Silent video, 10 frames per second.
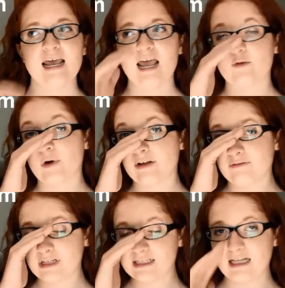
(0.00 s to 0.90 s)
And what I
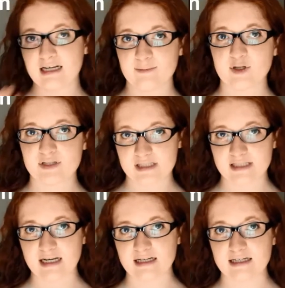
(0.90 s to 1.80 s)
really like about this
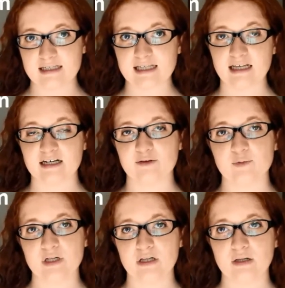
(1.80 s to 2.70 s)
site is that it
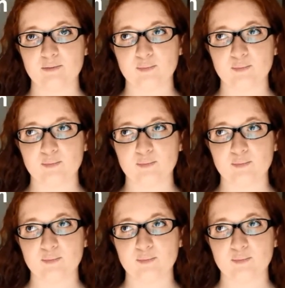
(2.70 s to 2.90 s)
will